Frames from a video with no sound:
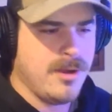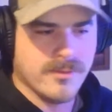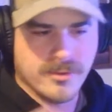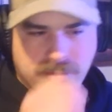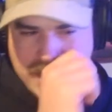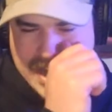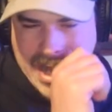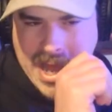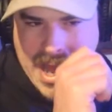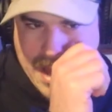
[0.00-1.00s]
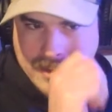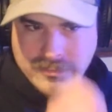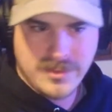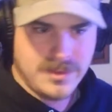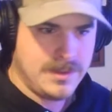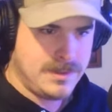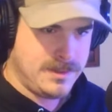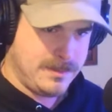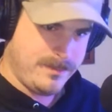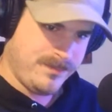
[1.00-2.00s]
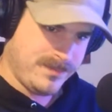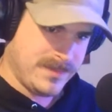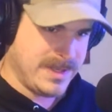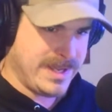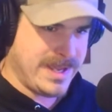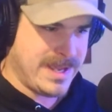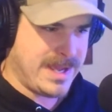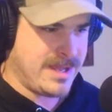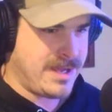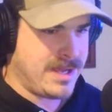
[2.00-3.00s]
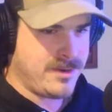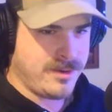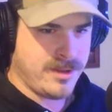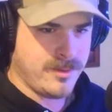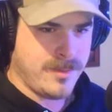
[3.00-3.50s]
over 3.5. Yeah, I don't know.